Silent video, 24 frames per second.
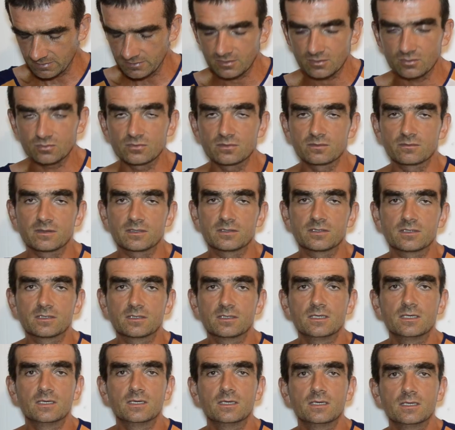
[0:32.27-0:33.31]
good weather,
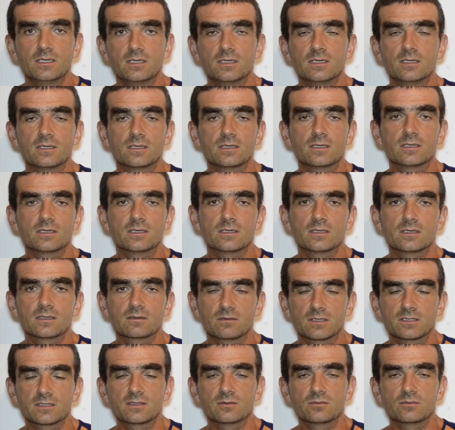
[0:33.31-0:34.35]

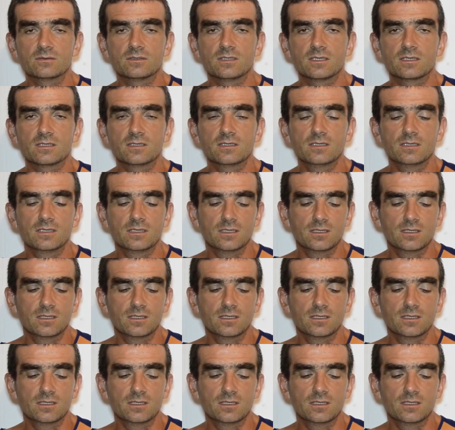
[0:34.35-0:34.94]
quite a good day.